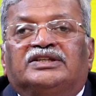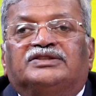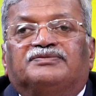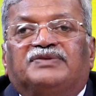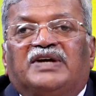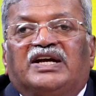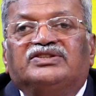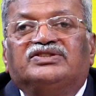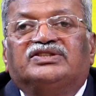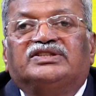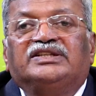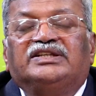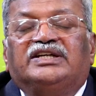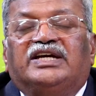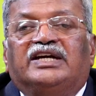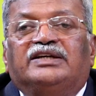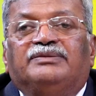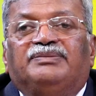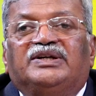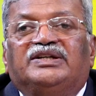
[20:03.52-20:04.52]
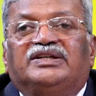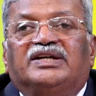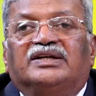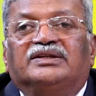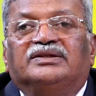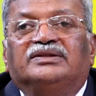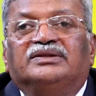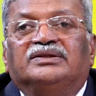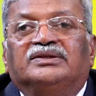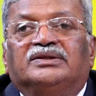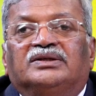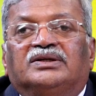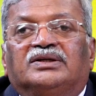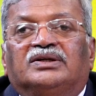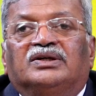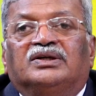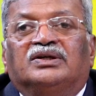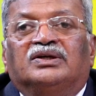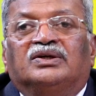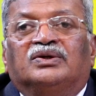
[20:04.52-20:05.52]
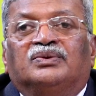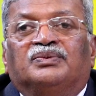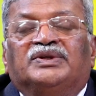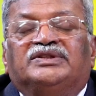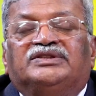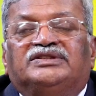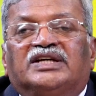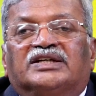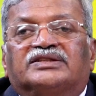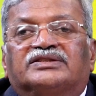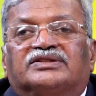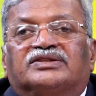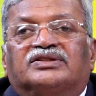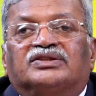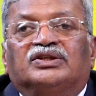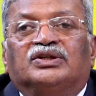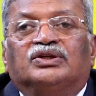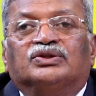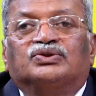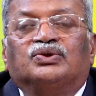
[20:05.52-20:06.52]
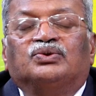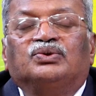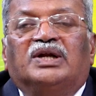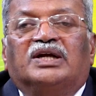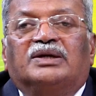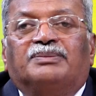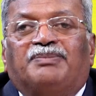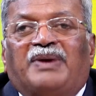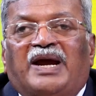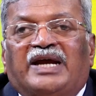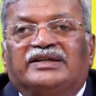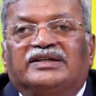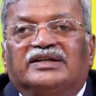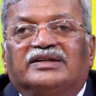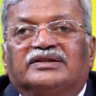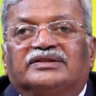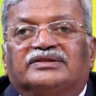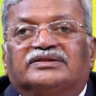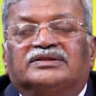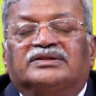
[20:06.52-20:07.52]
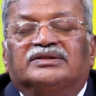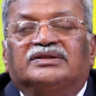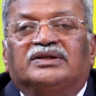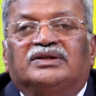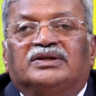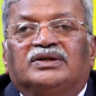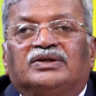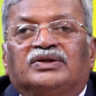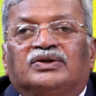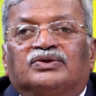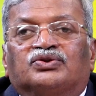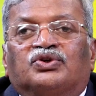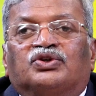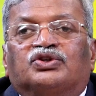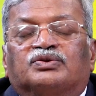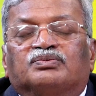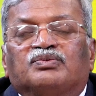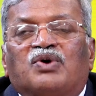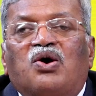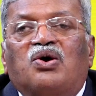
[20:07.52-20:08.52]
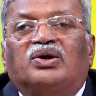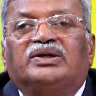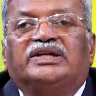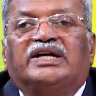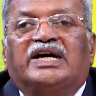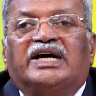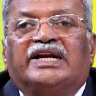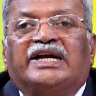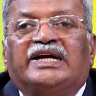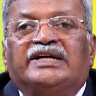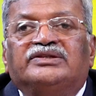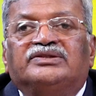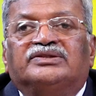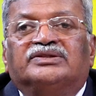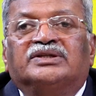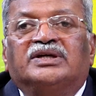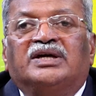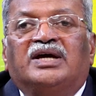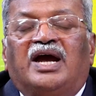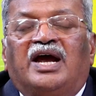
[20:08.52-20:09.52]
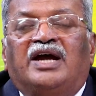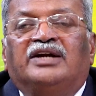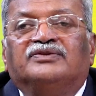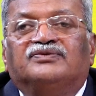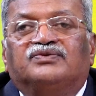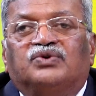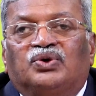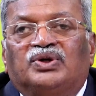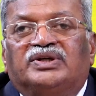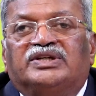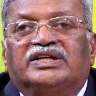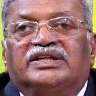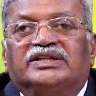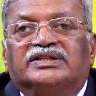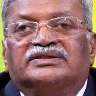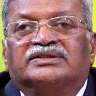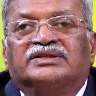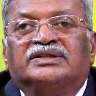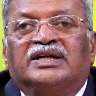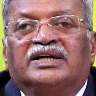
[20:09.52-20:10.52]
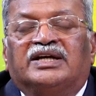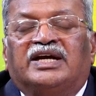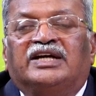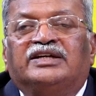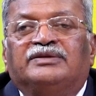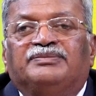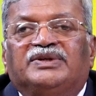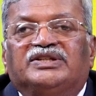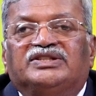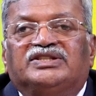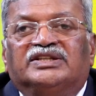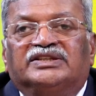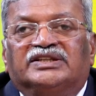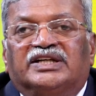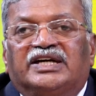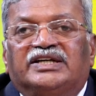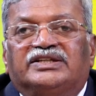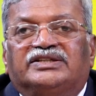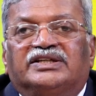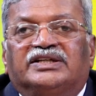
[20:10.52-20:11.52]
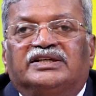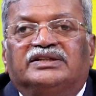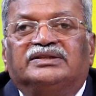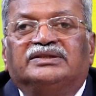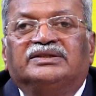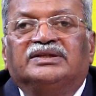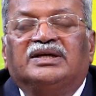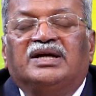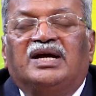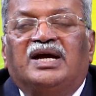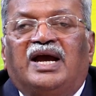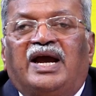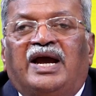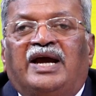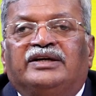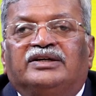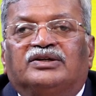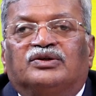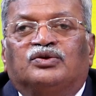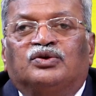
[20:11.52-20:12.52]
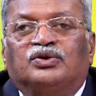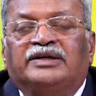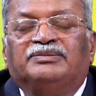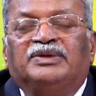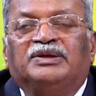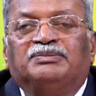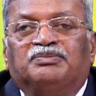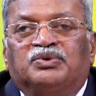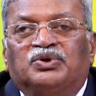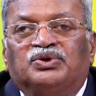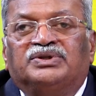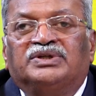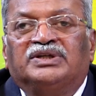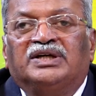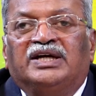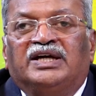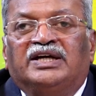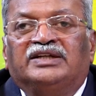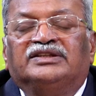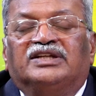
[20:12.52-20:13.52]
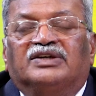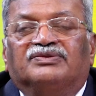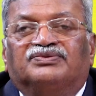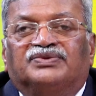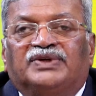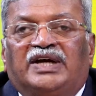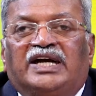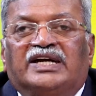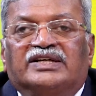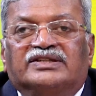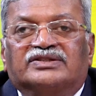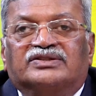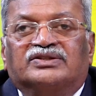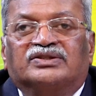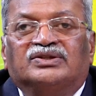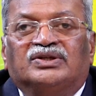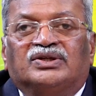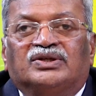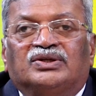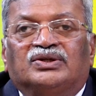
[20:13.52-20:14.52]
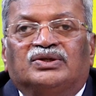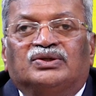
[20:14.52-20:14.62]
this fencing can be done with just solar panels. So, a small current and voltage can be generated and can be put in the fence,